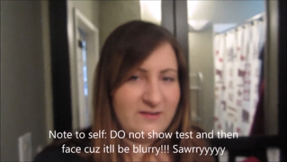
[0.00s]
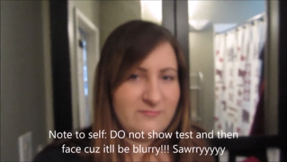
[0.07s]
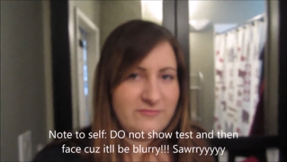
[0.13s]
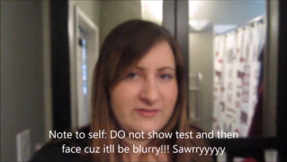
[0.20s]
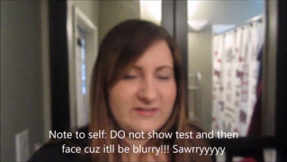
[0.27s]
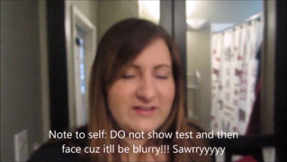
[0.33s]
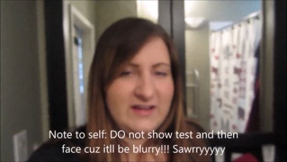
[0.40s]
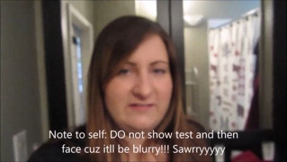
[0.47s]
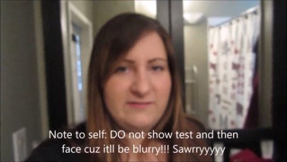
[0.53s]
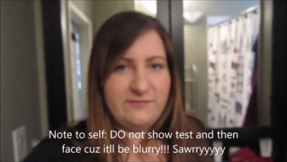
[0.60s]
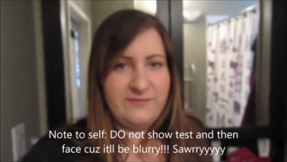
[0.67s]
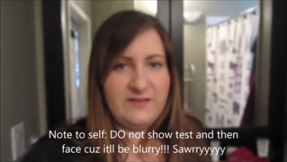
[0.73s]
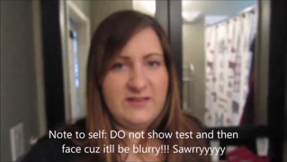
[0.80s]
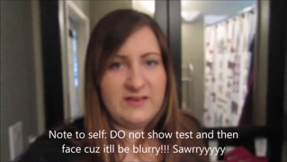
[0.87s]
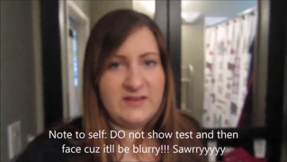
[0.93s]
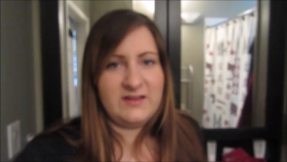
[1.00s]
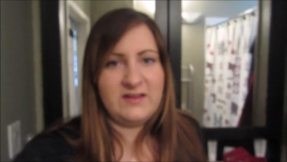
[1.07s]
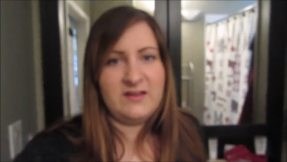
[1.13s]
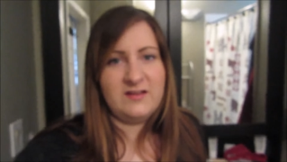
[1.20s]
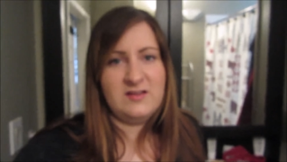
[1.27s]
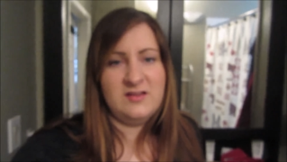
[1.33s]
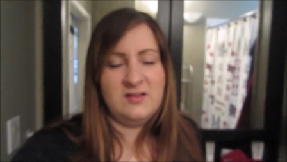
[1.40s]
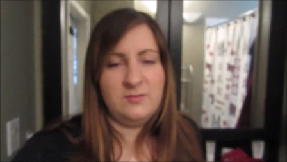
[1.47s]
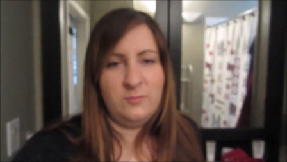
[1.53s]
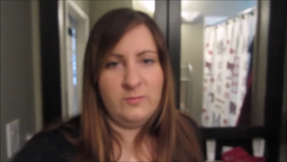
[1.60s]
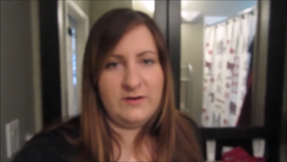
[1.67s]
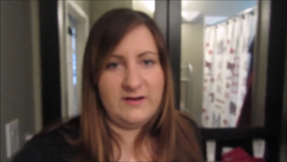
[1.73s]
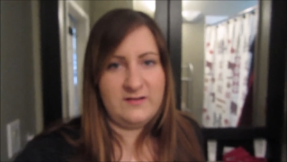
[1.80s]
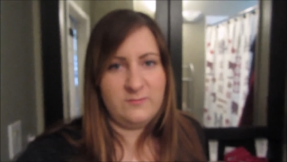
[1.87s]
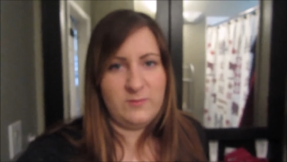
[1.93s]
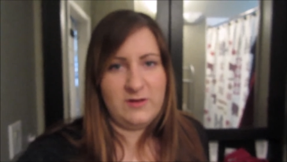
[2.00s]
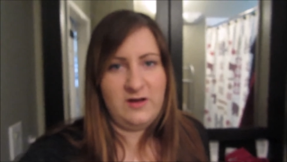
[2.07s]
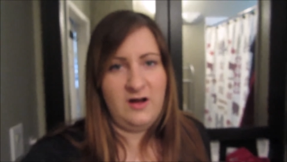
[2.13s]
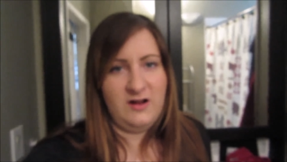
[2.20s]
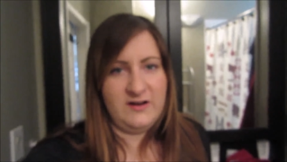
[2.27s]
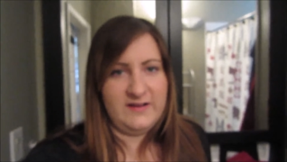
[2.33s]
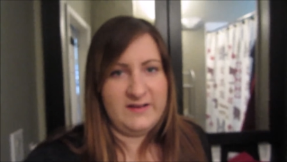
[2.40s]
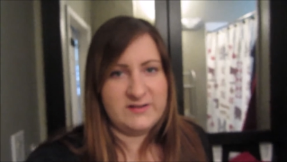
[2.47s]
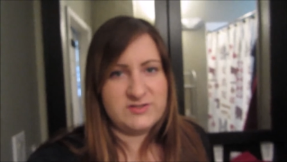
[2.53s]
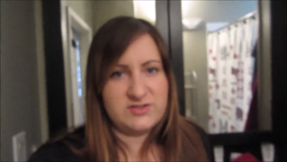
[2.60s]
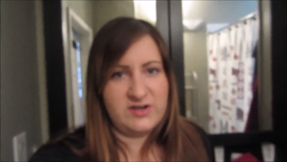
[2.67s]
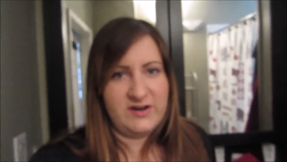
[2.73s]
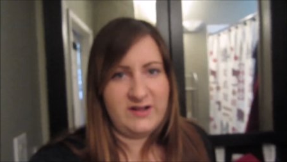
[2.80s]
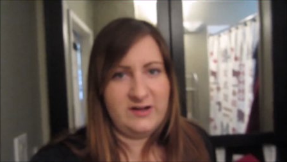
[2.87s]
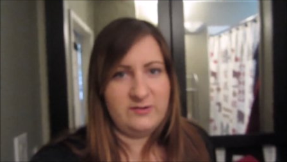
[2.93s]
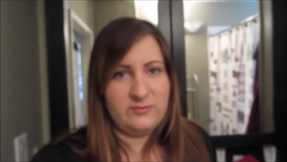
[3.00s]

I really have a feeling when we caught it yesterday,